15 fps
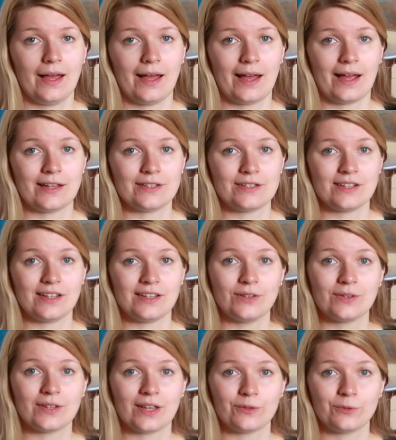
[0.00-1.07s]
and
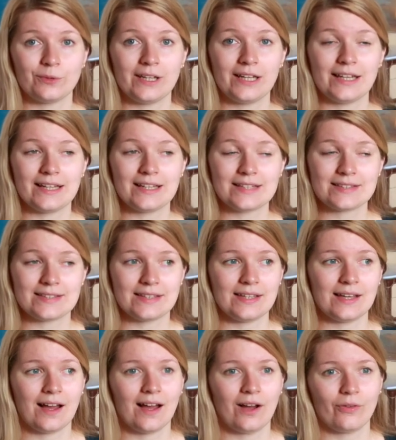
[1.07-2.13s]
you can really see
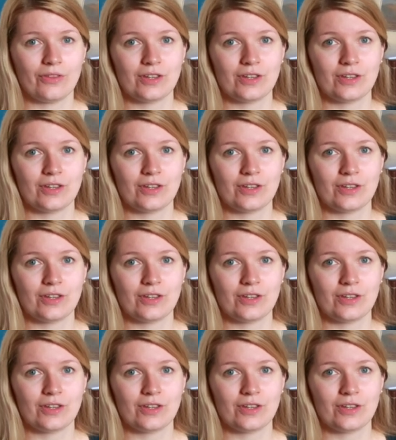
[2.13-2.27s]
how